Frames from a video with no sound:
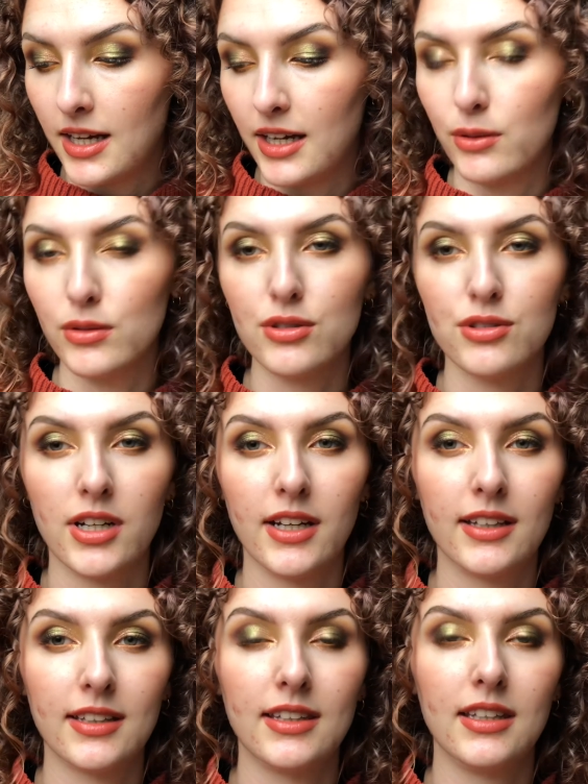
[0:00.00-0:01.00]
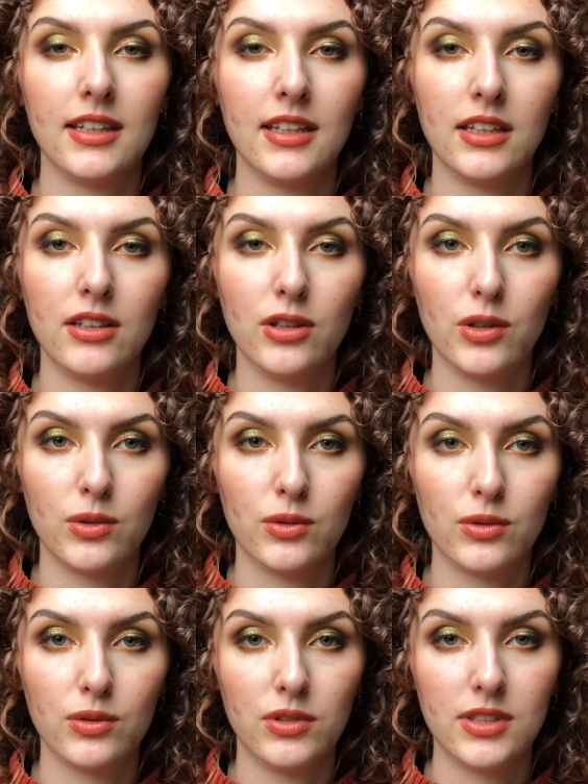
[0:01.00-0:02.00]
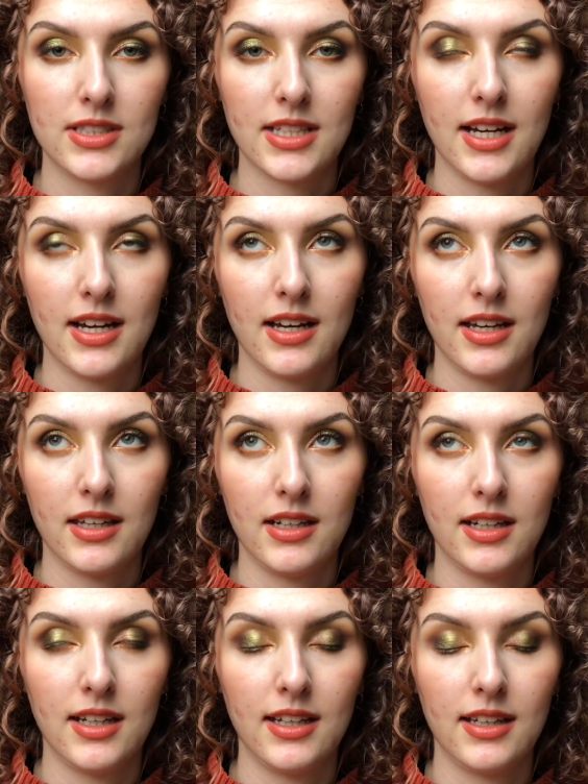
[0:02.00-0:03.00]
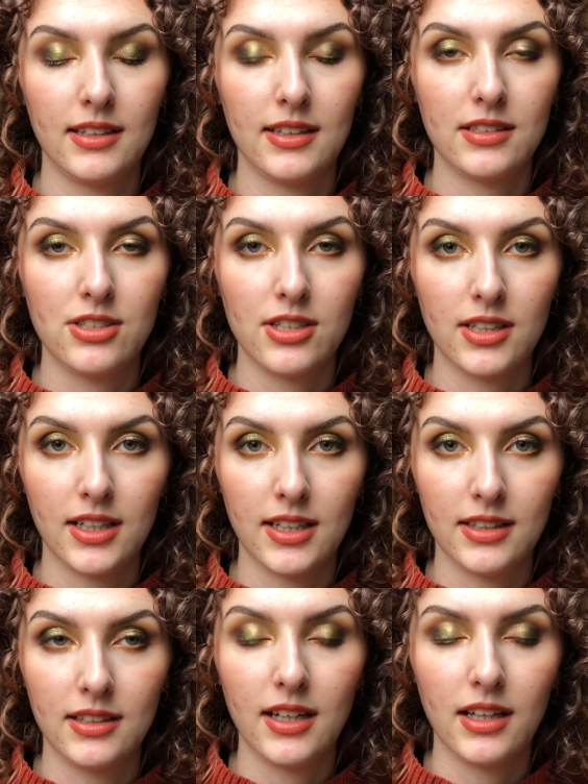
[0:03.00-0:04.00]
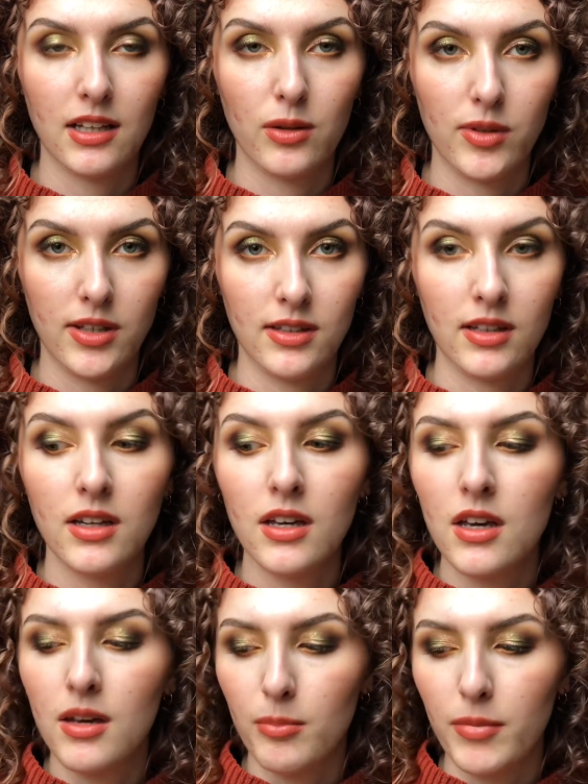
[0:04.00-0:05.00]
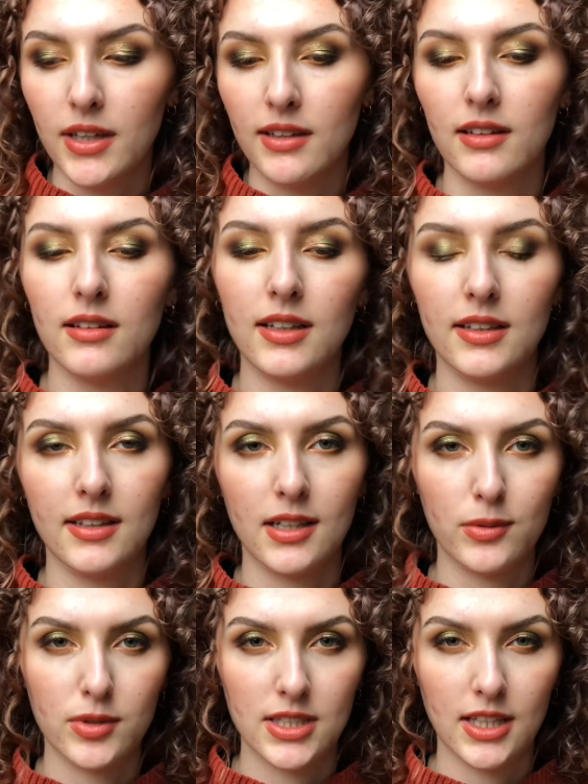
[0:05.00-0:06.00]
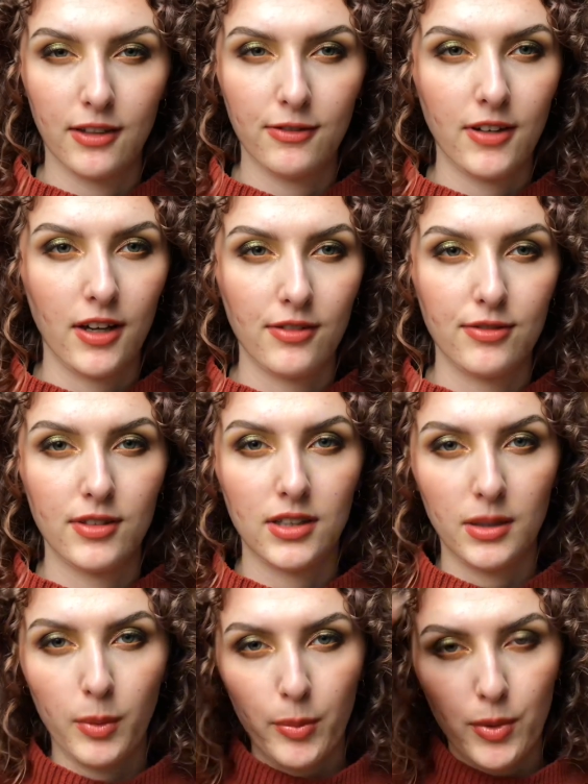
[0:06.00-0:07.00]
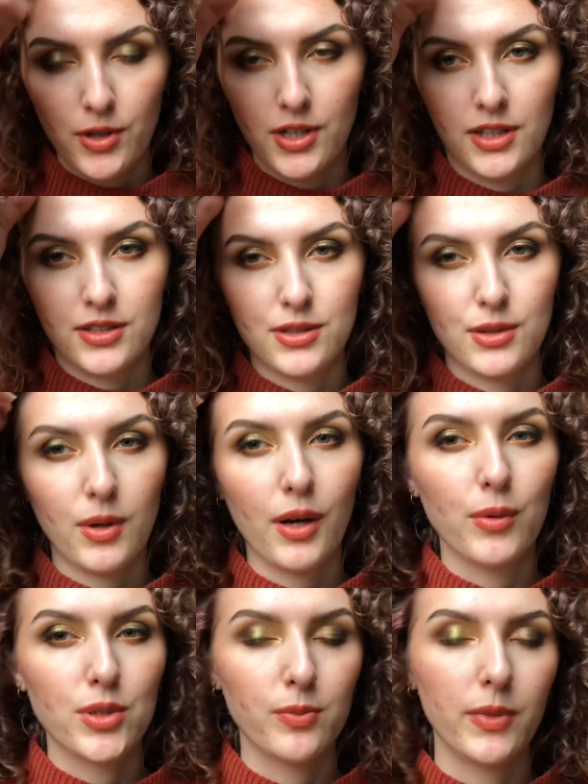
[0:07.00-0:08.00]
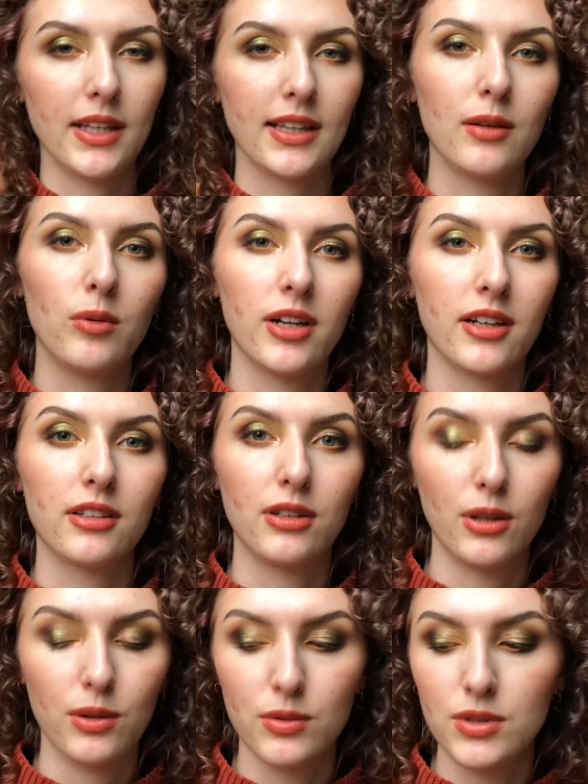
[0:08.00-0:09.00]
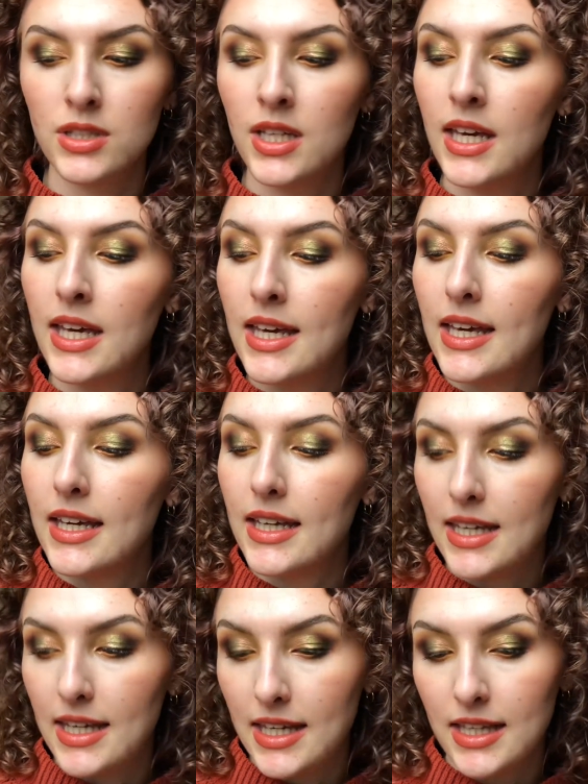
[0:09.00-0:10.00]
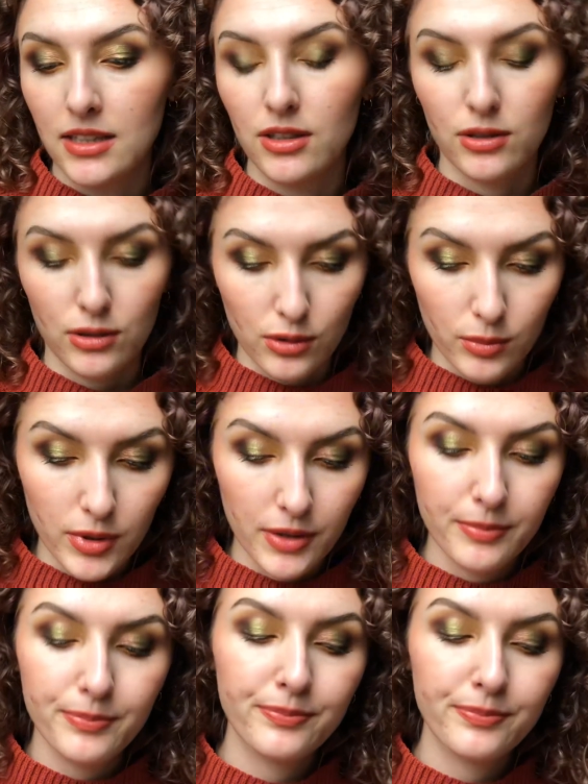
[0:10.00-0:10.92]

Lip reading: I was trying the new Uden's Eye and Angelica the Halloween bundle, and there was like 5 lip products, so I was mainly wearing those in October.